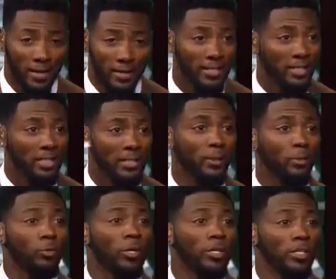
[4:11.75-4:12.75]
And he's
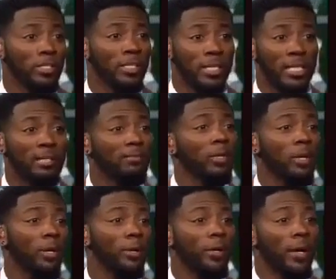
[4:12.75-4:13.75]
still running today, even with a